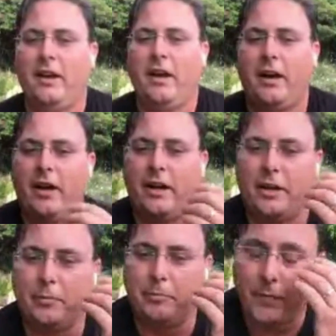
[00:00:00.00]

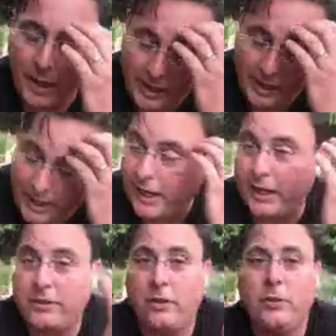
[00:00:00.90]
and I
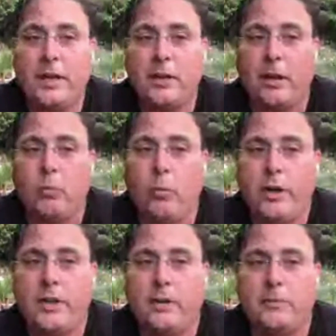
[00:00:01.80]
do think that one
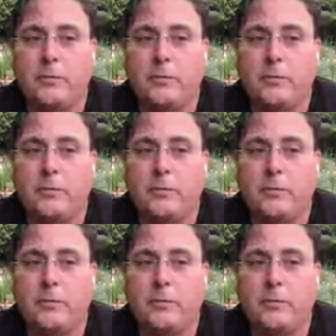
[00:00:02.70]
of the